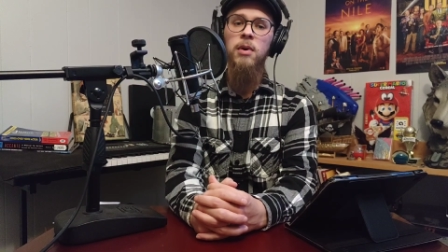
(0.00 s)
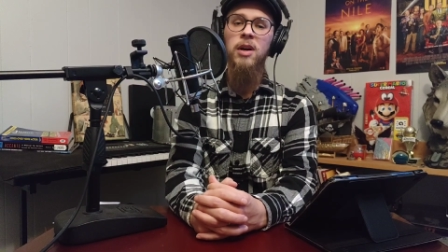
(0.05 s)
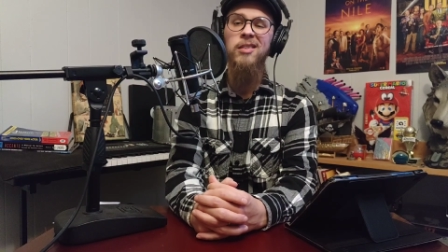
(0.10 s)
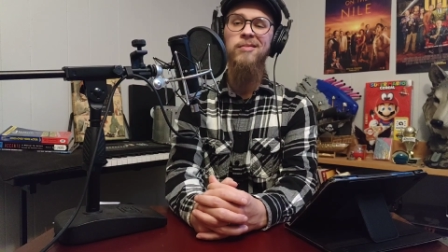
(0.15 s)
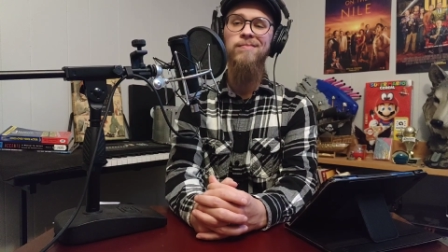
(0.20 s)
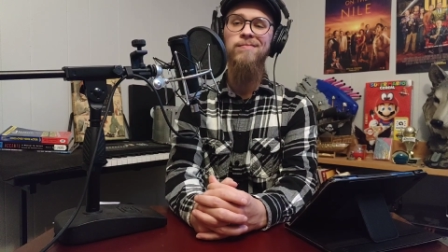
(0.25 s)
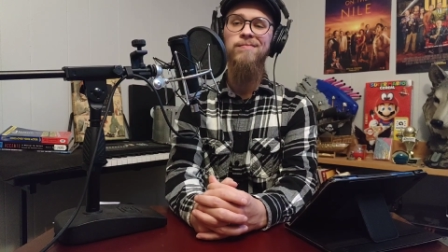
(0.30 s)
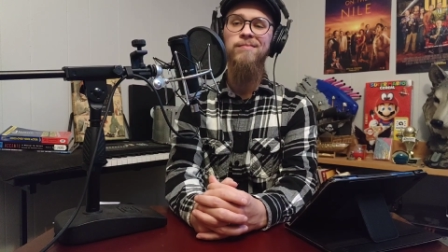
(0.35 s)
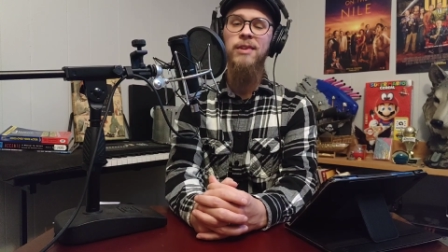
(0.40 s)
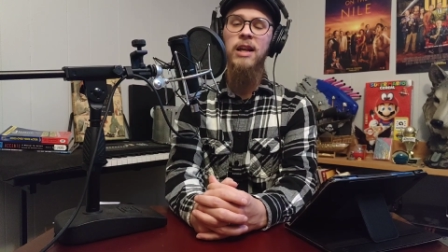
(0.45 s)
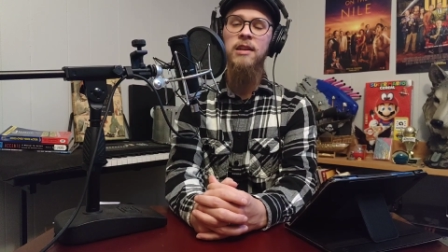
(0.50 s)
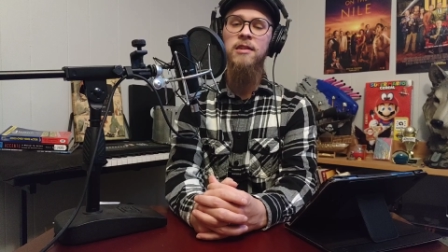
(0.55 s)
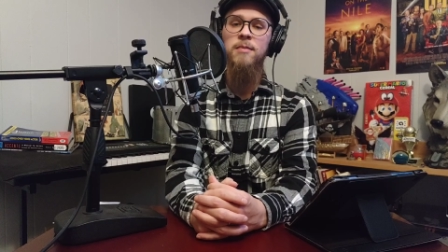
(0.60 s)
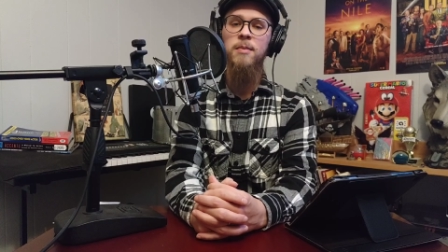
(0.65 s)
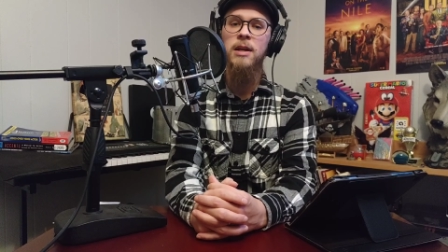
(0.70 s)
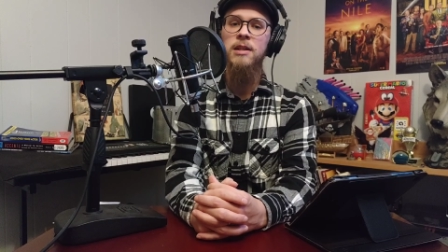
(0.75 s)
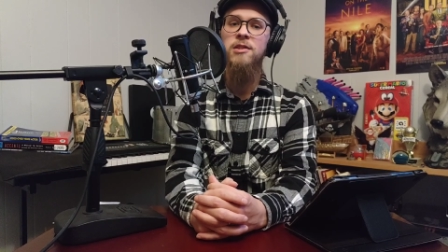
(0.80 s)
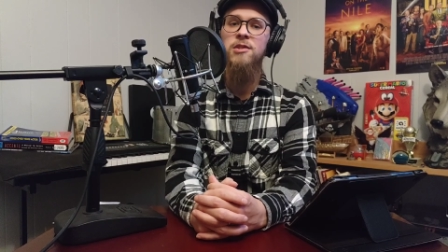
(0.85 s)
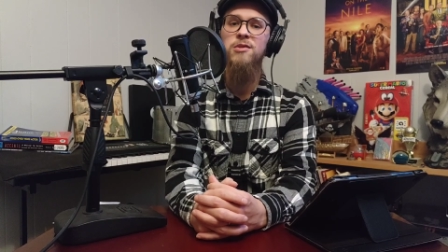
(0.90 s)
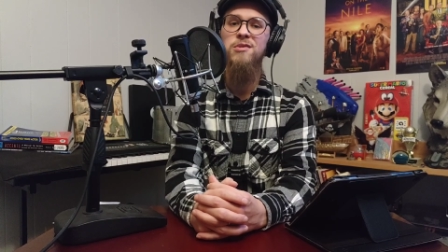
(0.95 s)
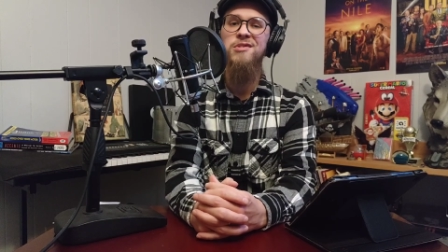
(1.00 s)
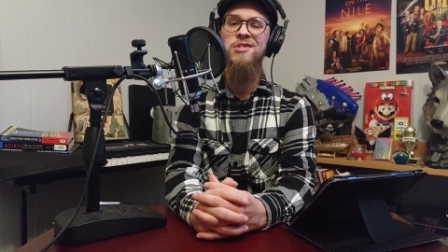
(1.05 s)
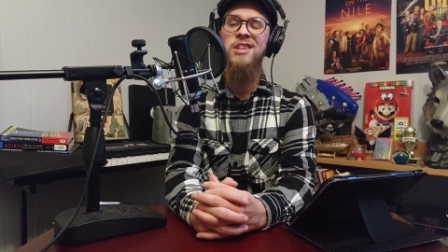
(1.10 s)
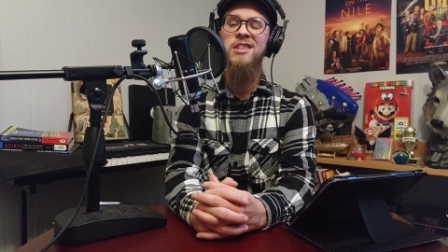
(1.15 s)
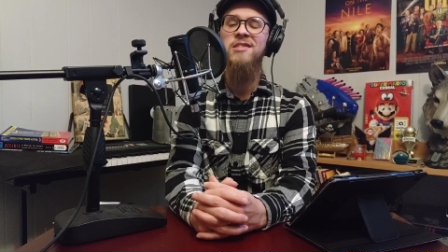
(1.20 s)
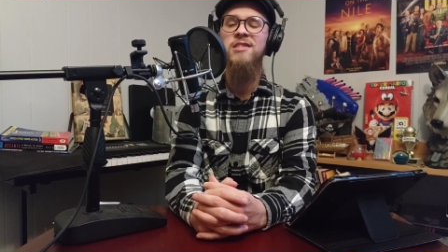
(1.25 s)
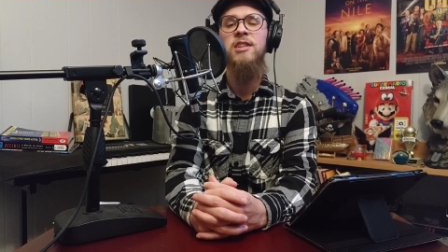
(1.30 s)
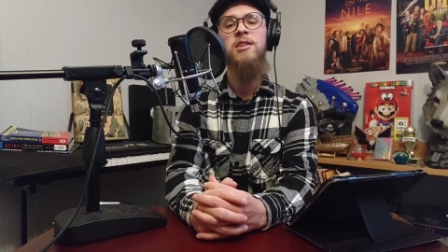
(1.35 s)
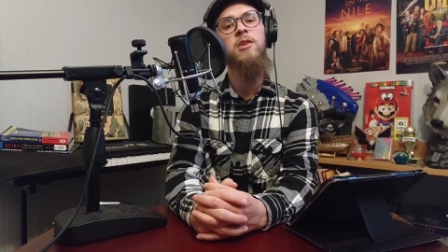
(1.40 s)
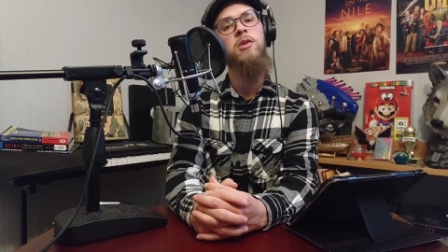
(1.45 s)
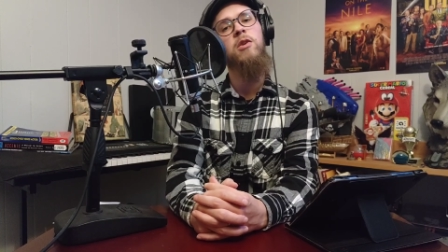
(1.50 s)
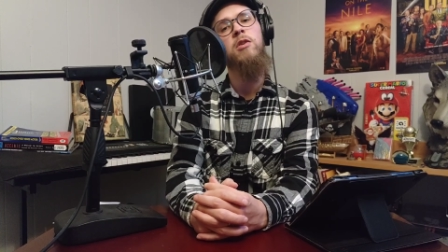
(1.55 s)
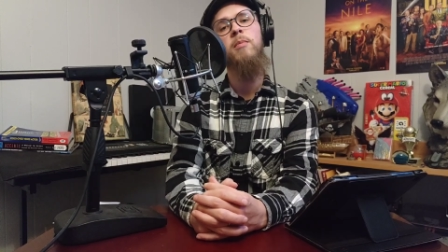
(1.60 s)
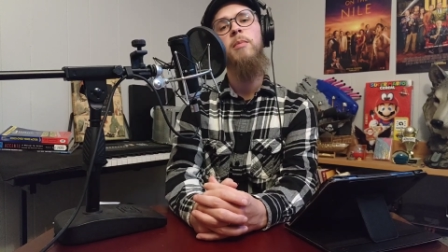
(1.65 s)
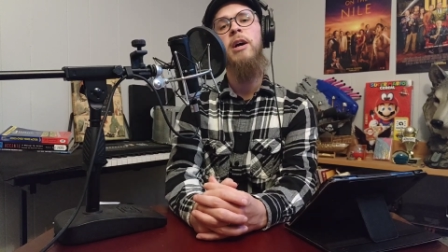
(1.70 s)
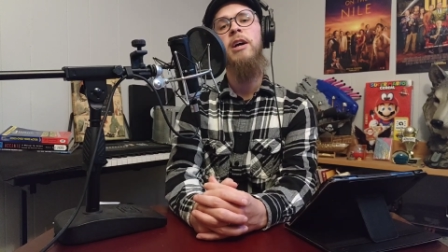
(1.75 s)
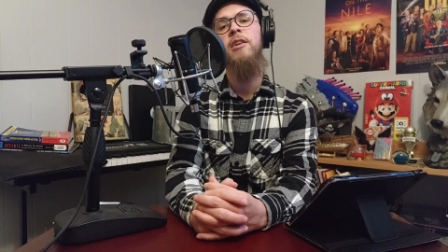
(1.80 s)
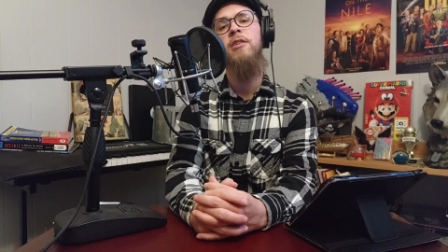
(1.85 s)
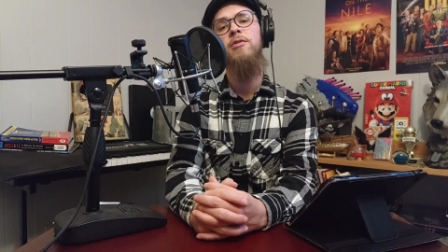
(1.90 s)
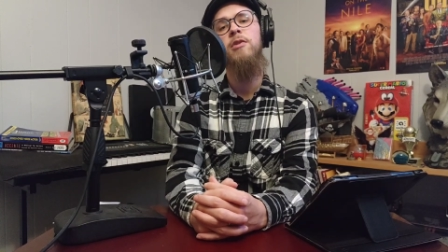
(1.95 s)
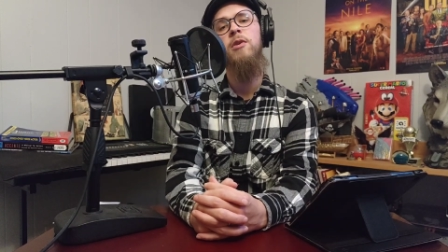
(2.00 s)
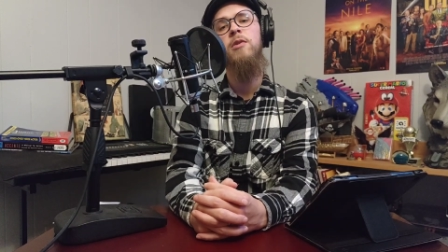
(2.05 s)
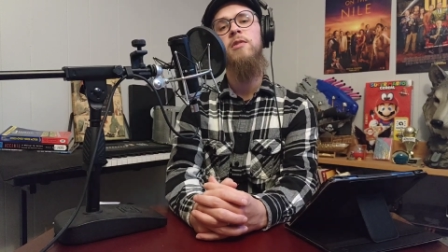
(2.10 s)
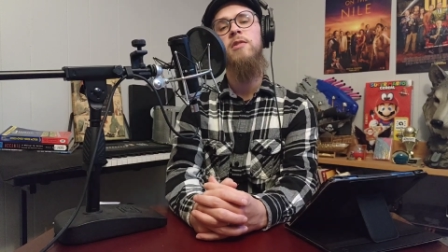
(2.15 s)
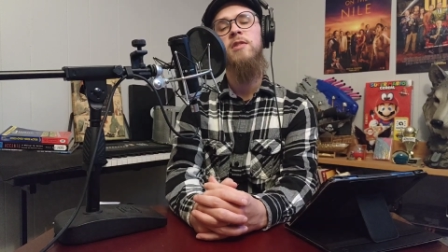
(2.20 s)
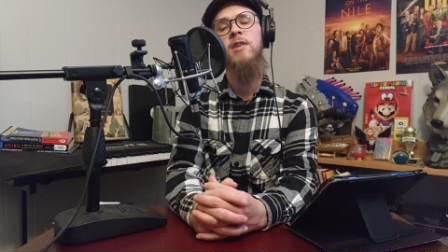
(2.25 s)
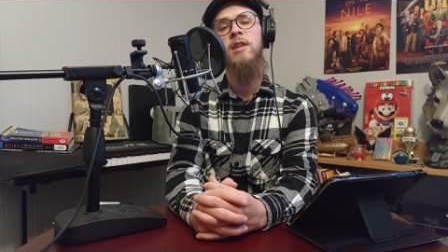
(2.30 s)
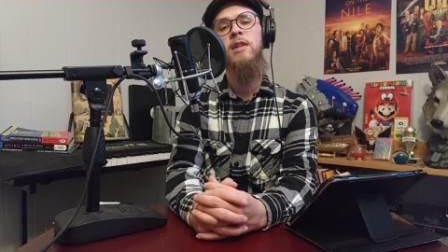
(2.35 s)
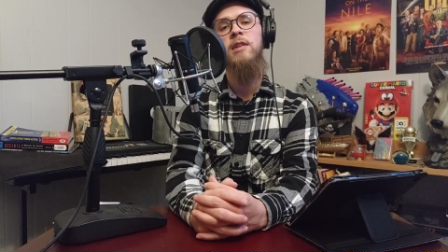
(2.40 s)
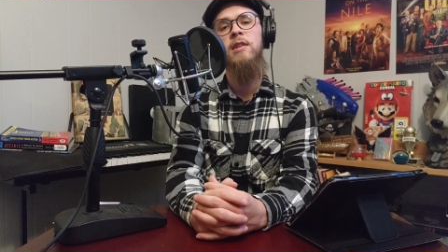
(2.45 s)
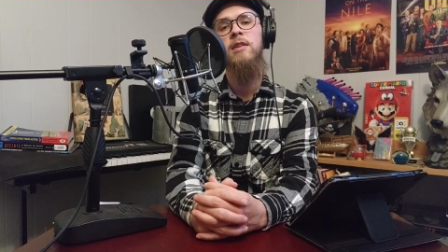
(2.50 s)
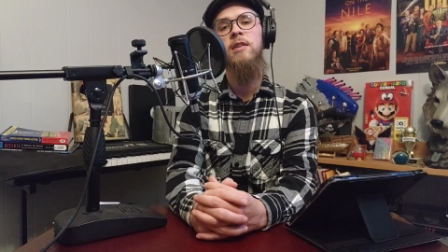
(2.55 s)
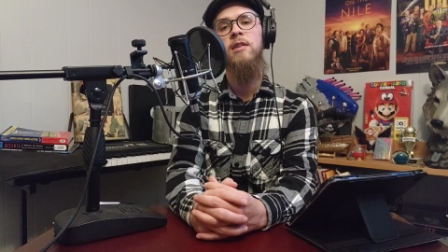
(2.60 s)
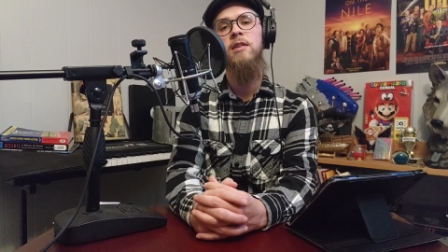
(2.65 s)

But that's my two cents on the whole matter, folks.